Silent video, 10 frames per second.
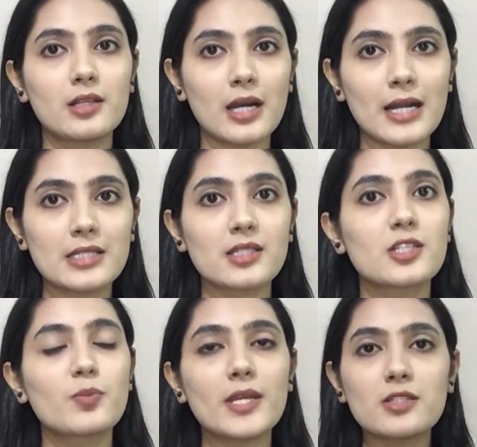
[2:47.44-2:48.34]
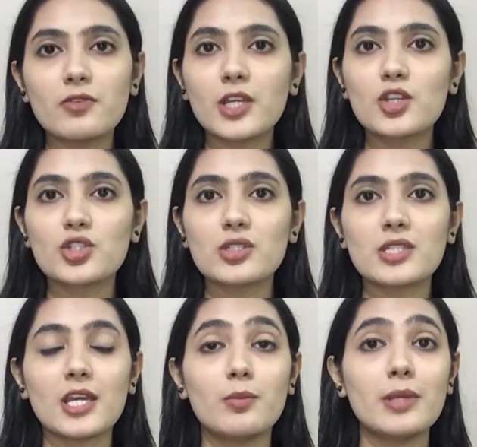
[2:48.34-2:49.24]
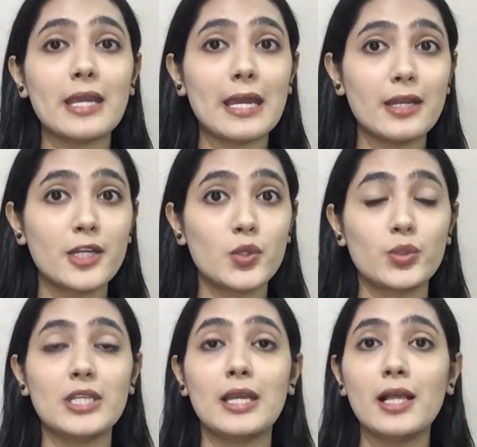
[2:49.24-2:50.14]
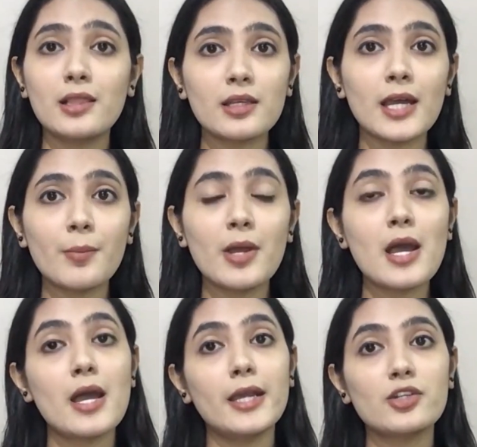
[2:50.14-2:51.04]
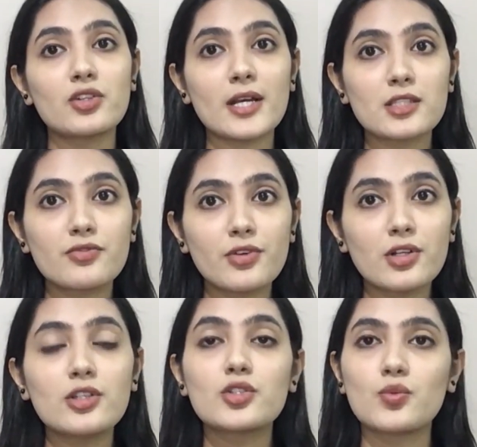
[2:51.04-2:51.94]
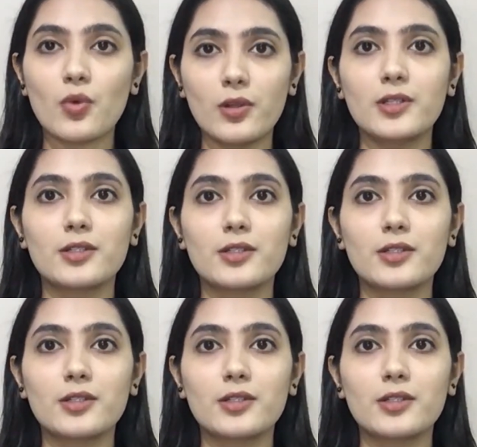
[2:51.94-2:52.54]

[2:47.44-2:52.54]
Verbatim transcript: cards specifications can be added to the health app and transferred to wallet.